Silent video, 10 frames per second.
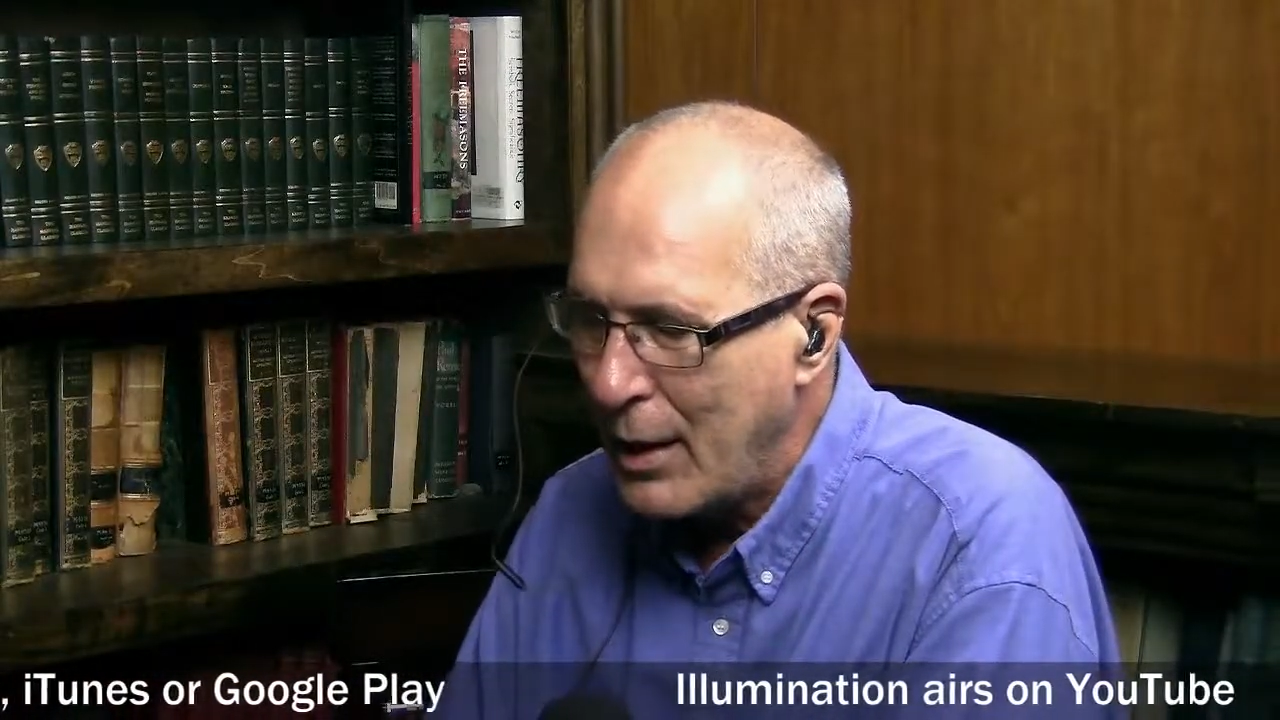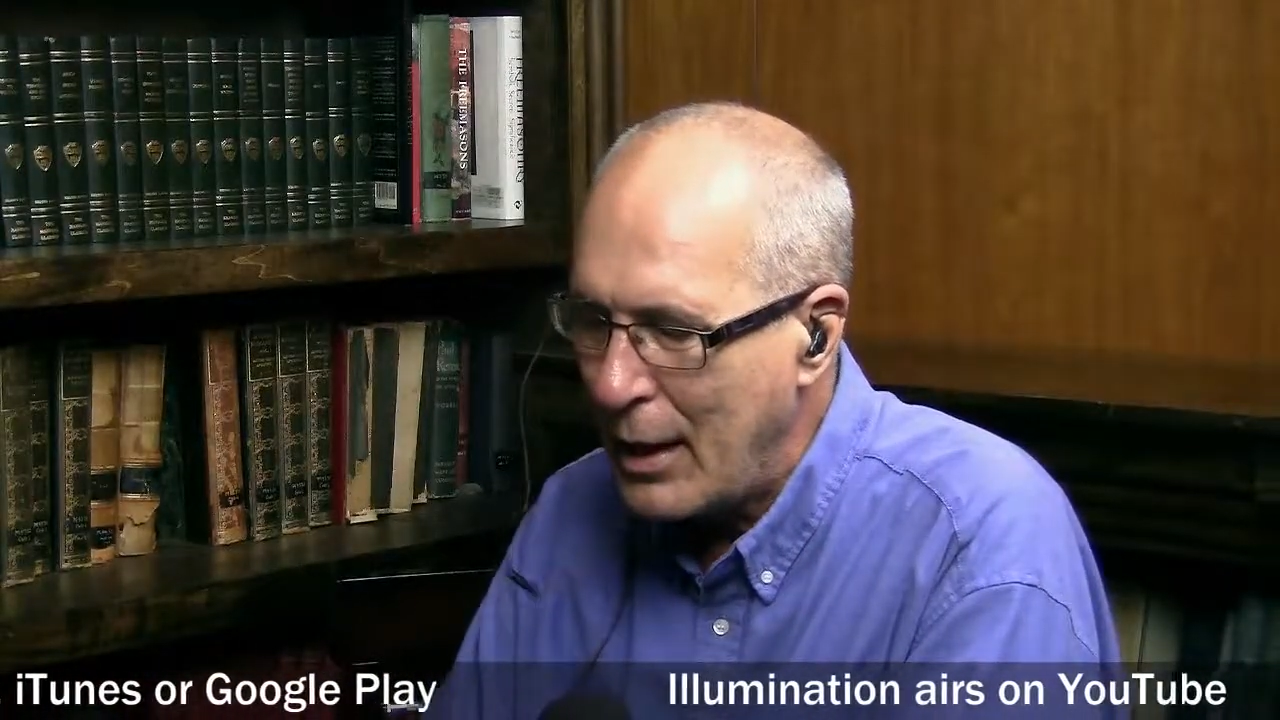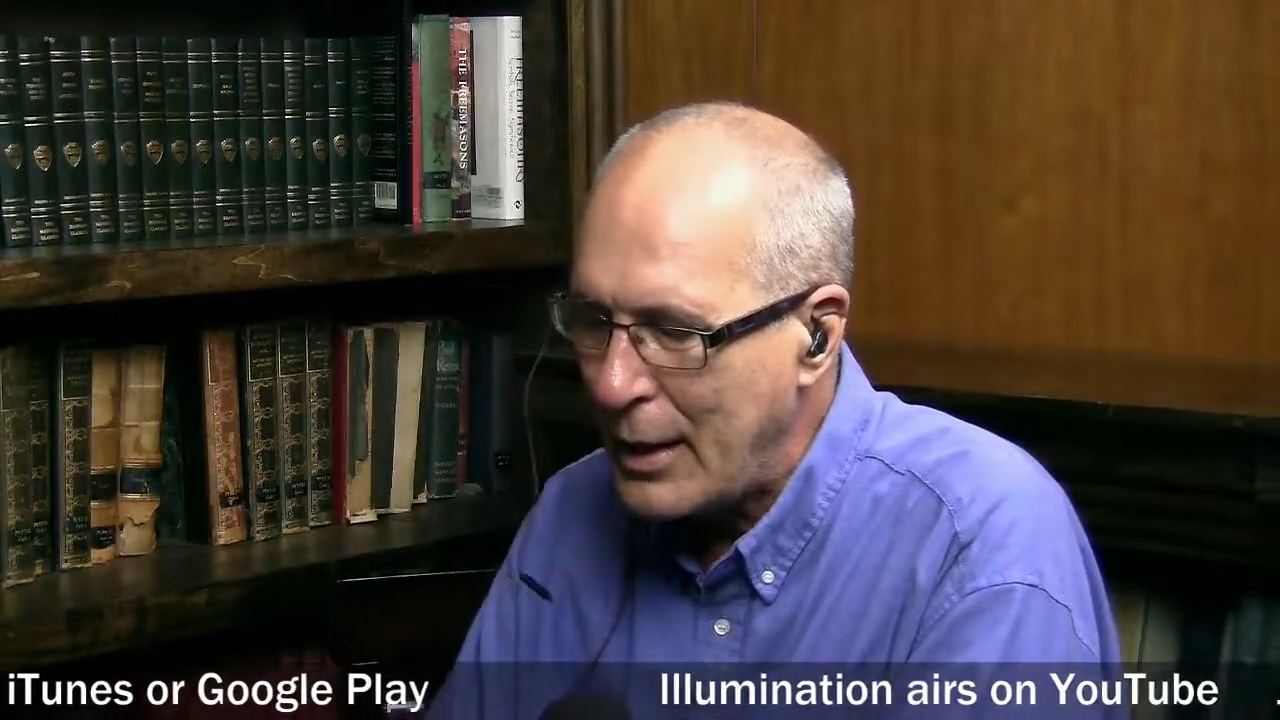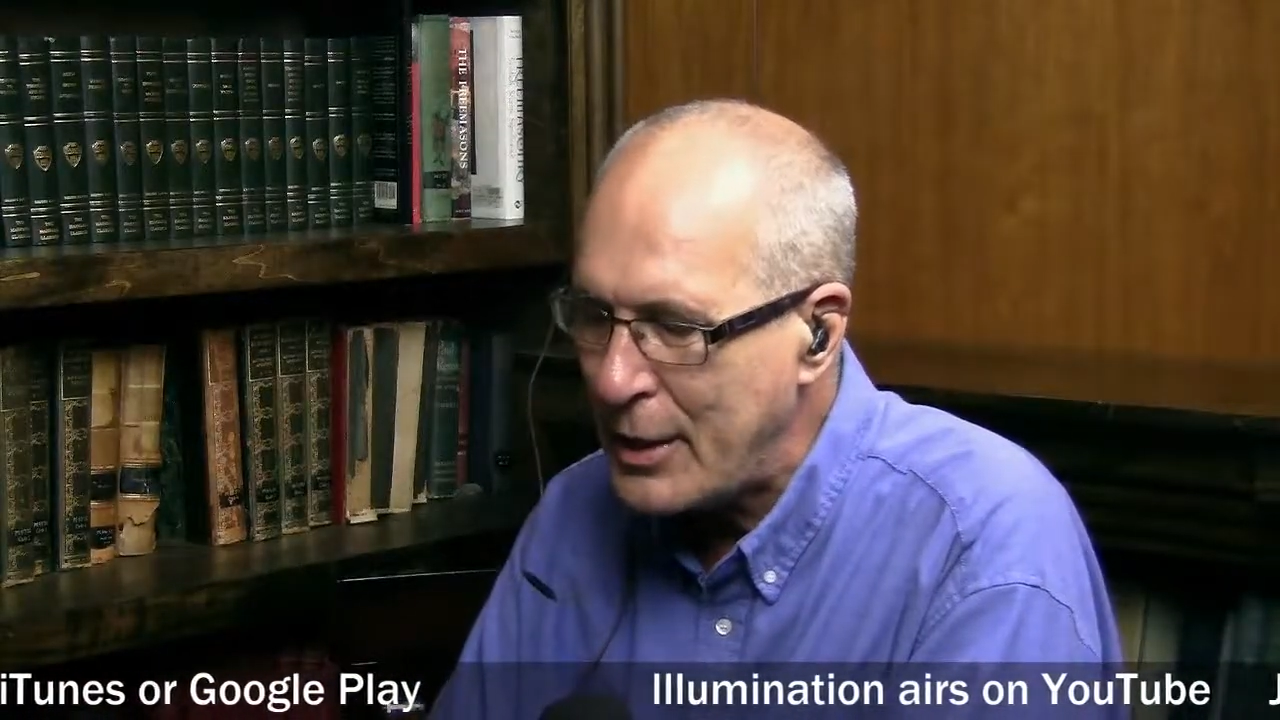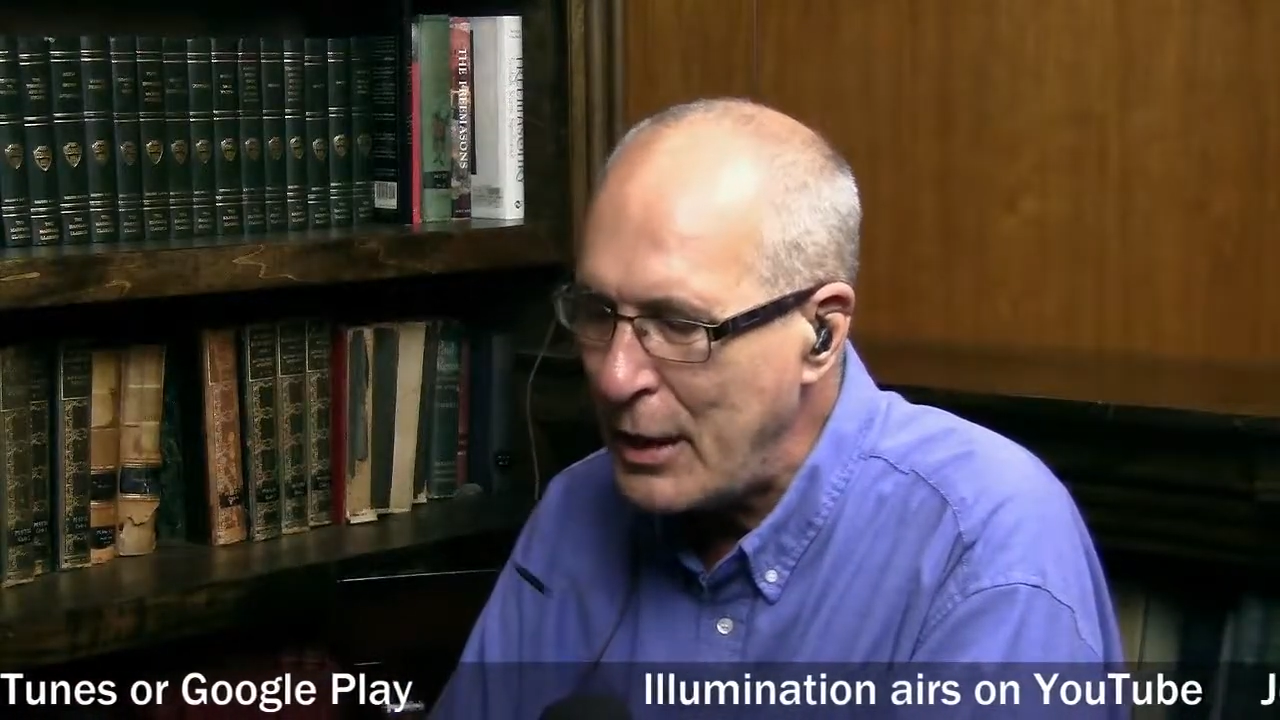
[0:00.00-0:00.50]

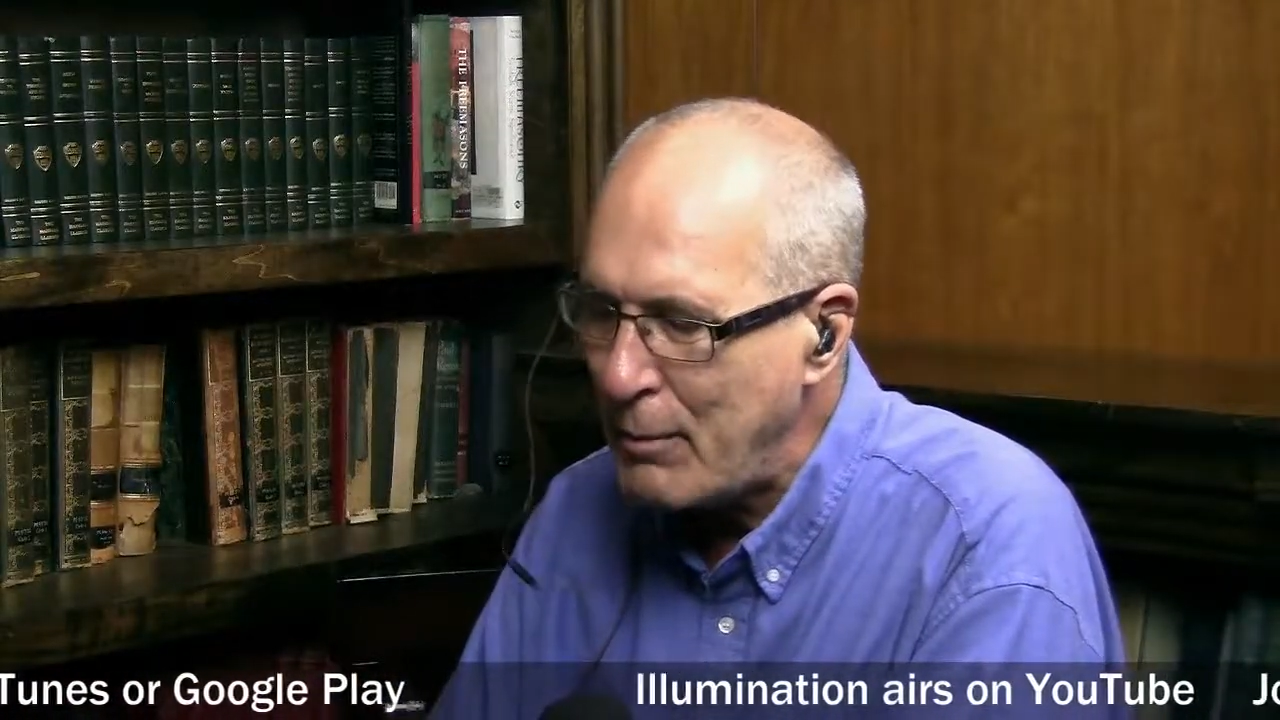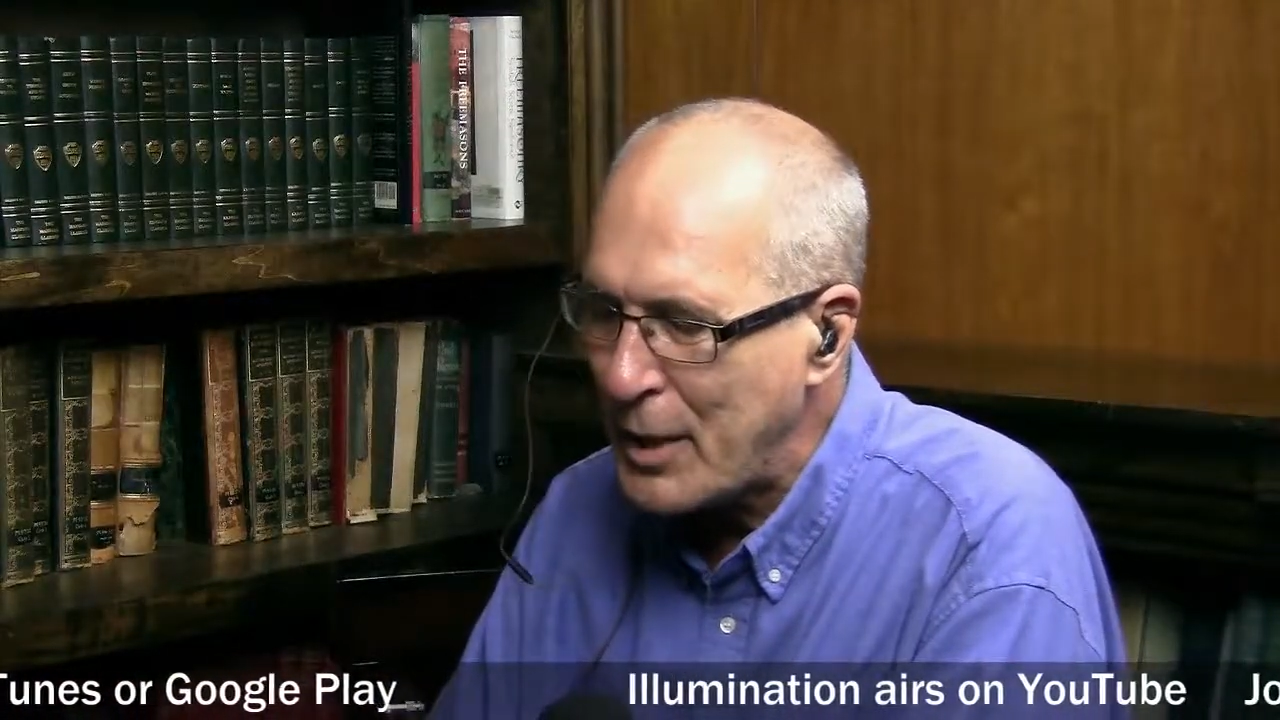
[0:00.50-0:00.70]
it seems